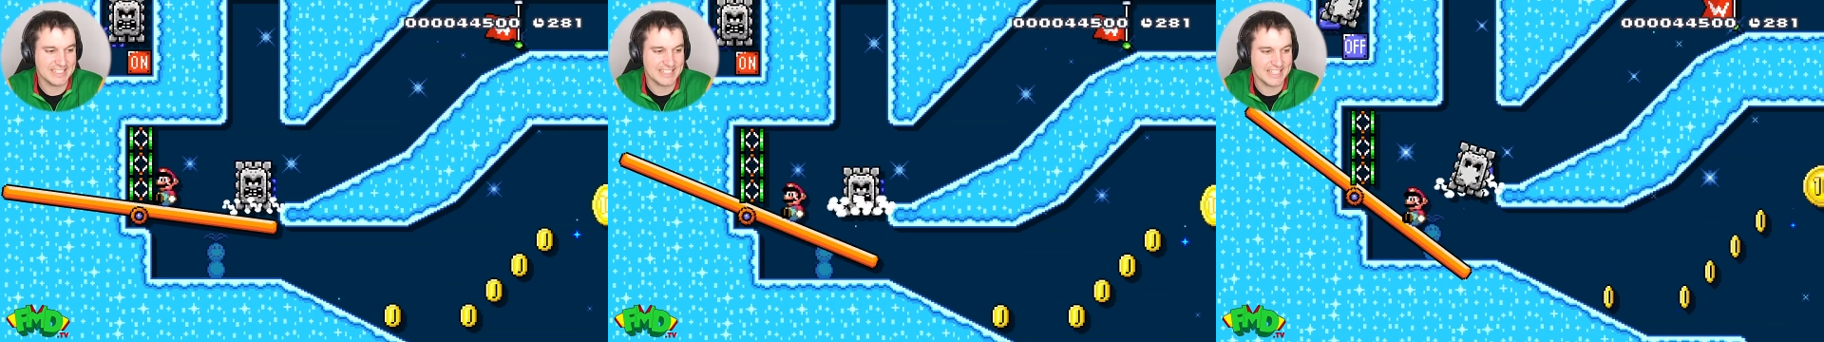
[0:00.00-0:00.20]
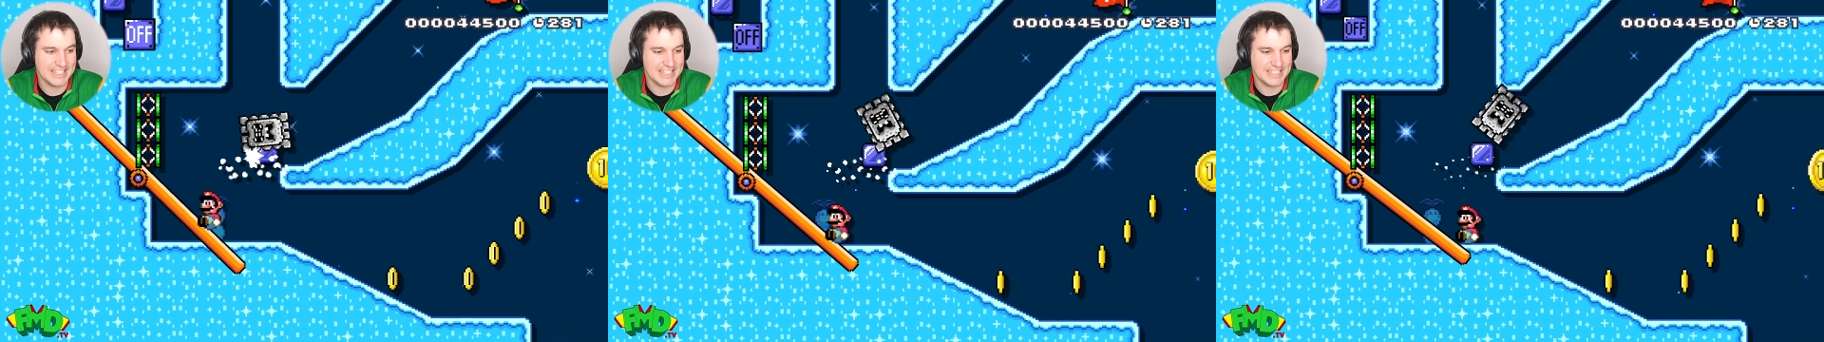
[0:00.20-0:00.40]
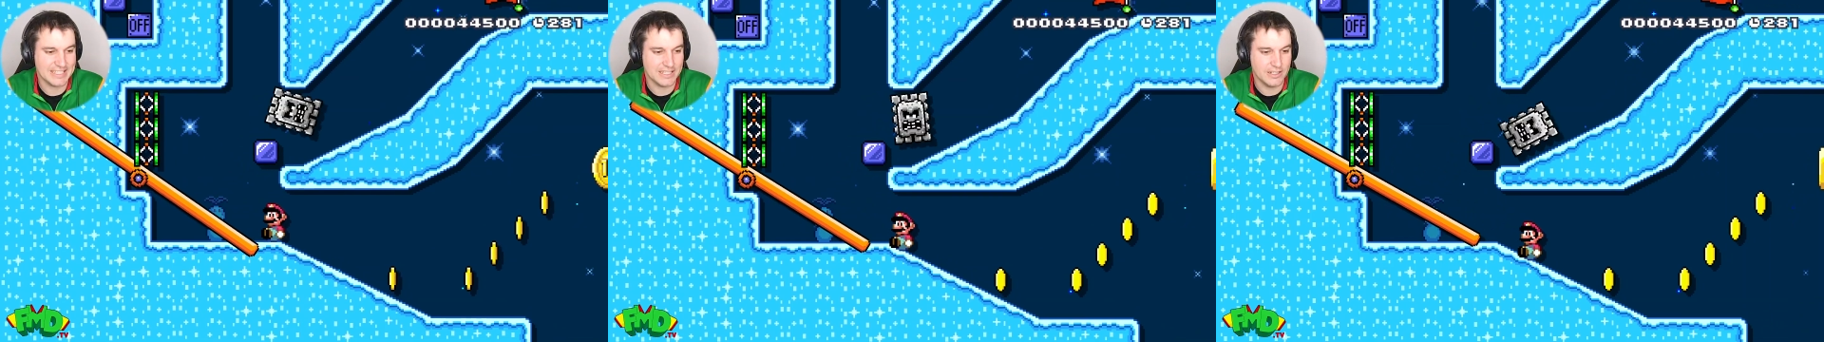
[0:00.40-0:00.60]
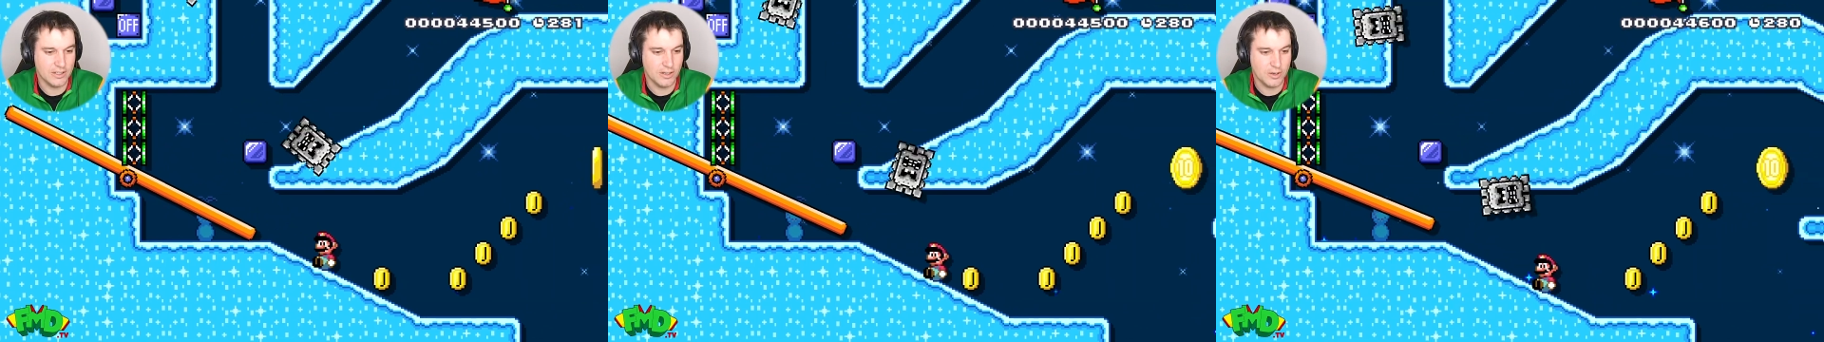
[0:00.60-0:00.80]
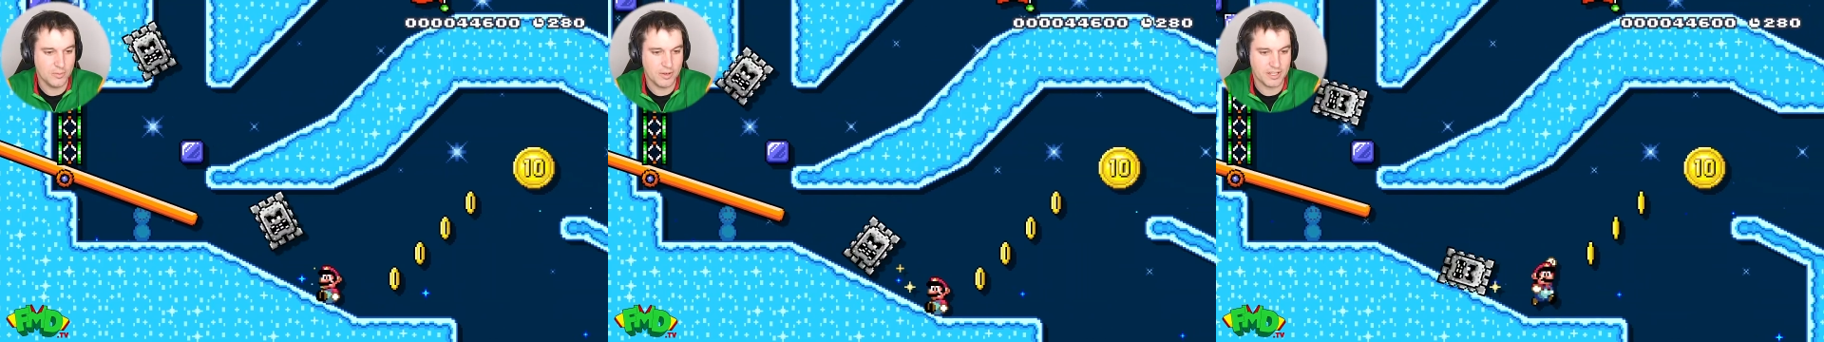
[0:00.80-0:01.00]
Okay.
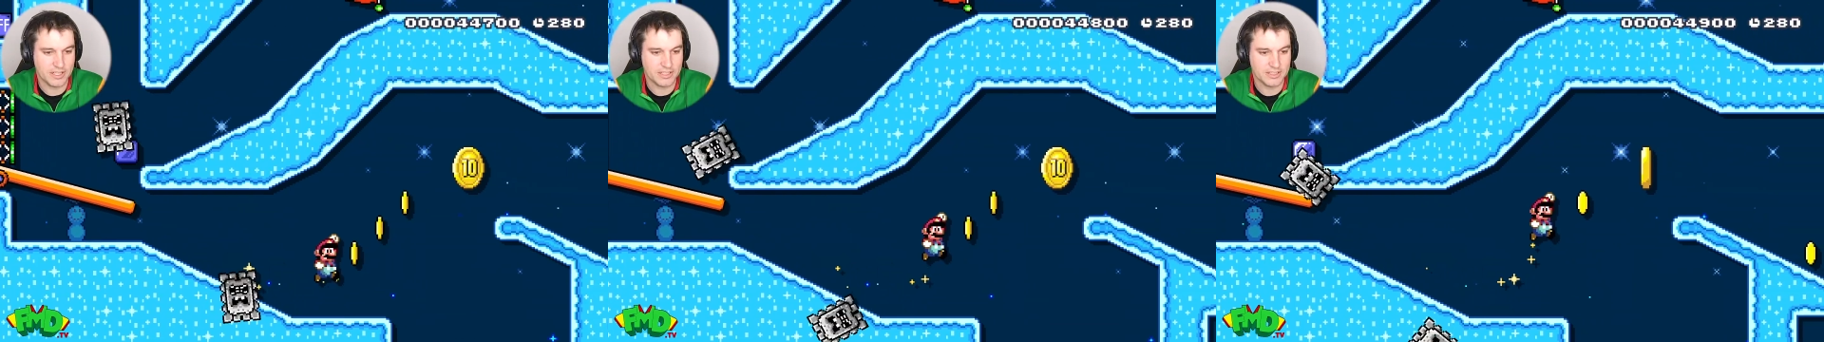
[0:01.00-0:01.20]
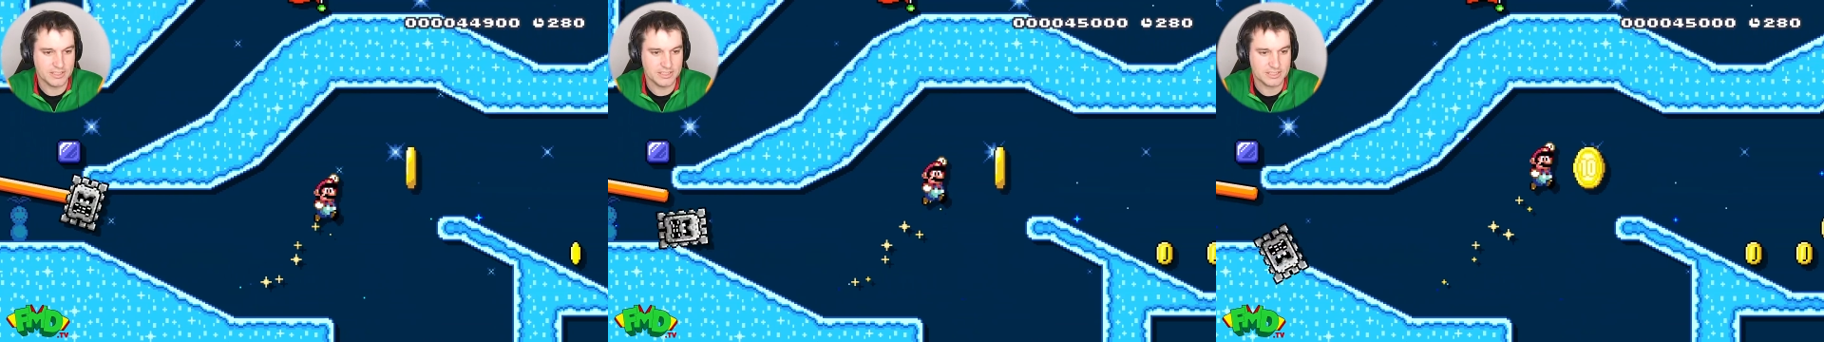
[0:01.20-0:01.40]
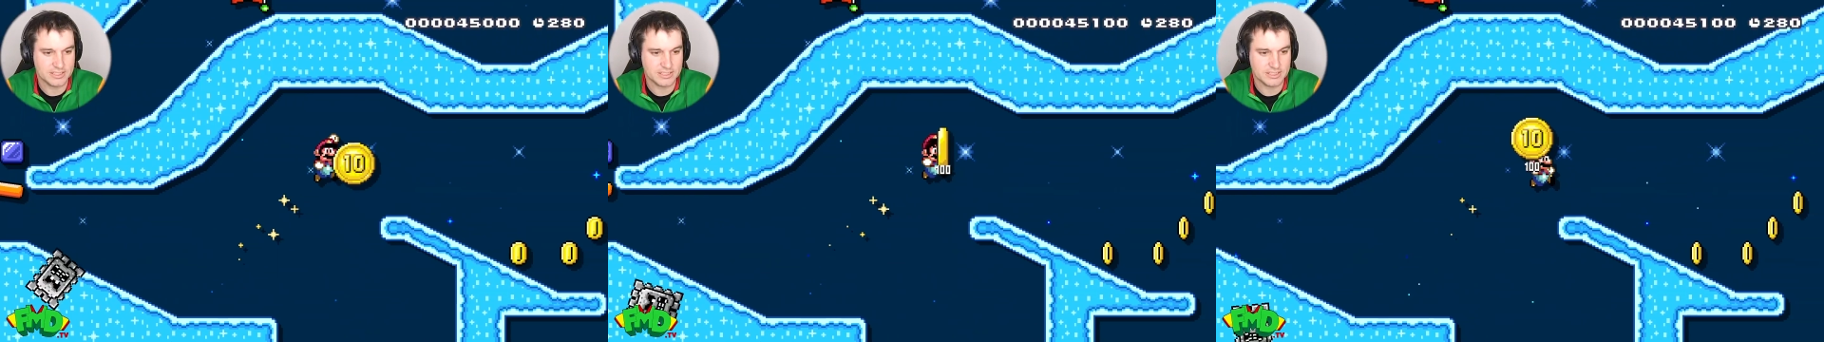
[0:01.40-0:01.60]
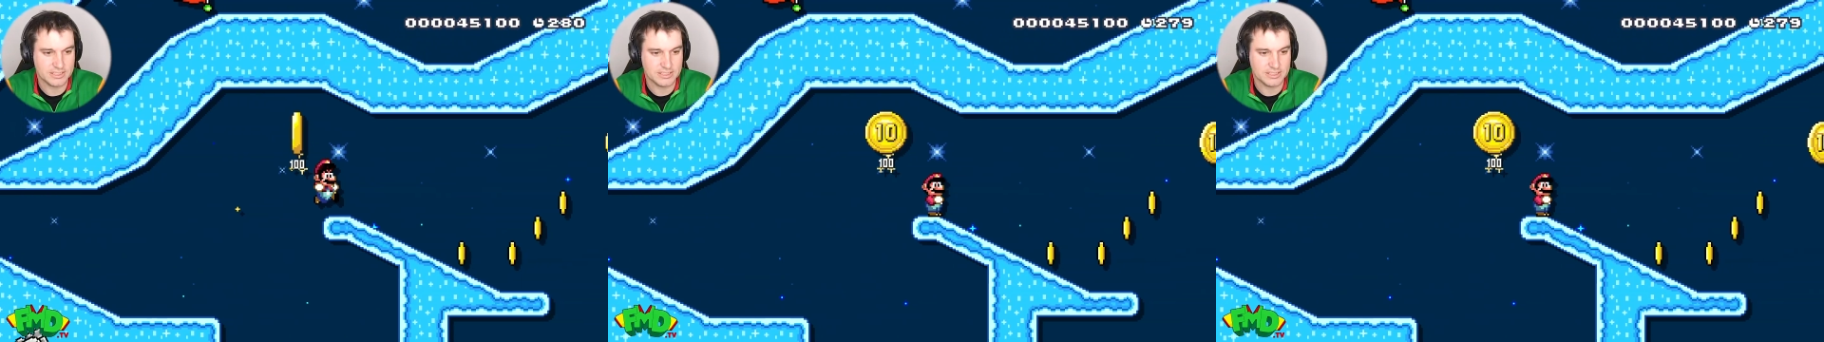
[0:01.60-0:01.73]
Oh my goodness.